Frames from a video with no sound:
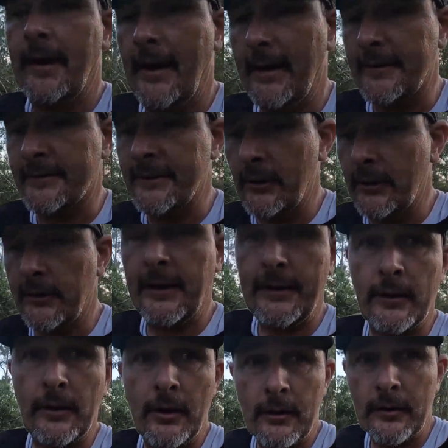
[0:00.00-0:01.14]
how to start getting
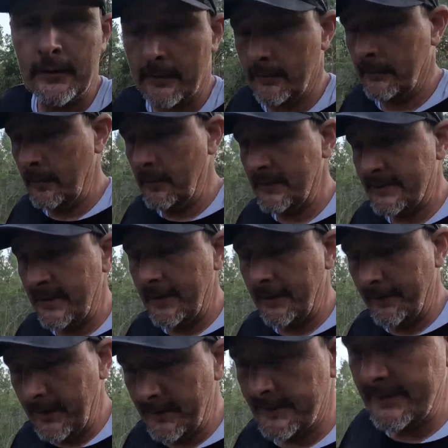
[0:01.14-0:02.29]
along. We've been saying
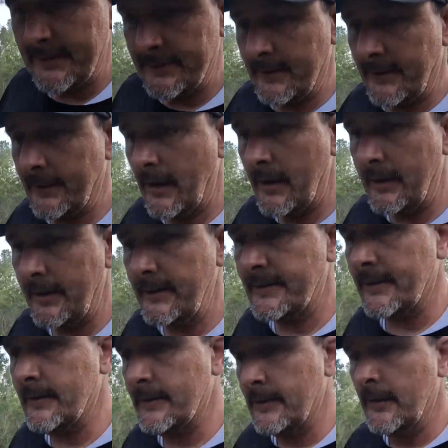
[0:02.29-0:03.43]
that since the 90s.
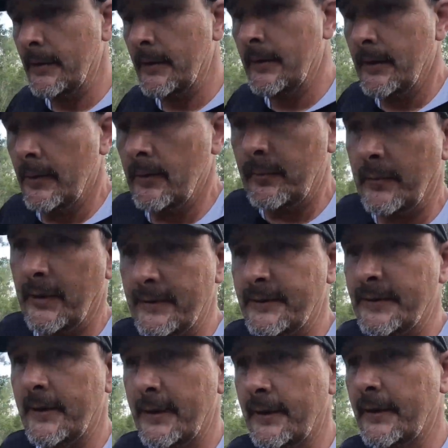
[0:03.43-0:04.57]

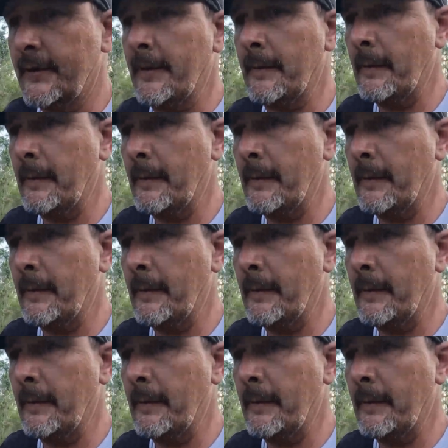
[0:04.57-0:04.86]
But